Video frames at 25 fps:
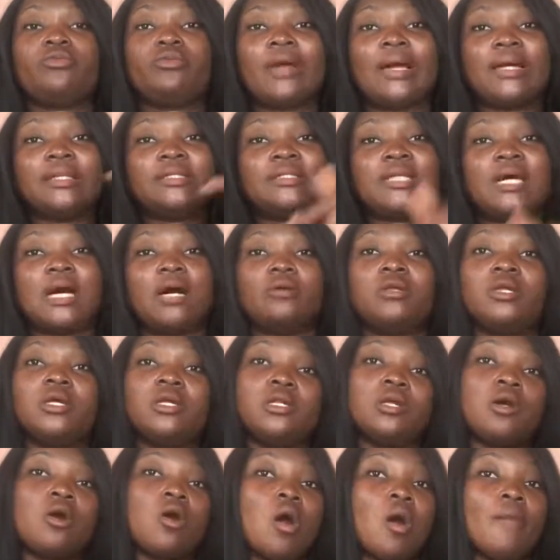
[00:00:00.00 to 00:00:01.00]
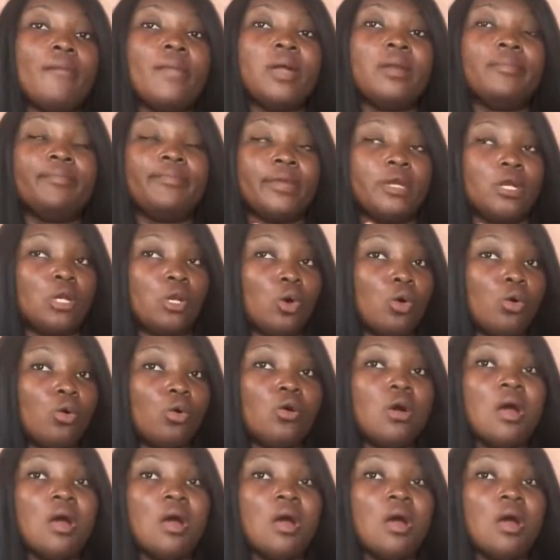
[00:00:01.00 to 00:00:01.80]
right down in the comment below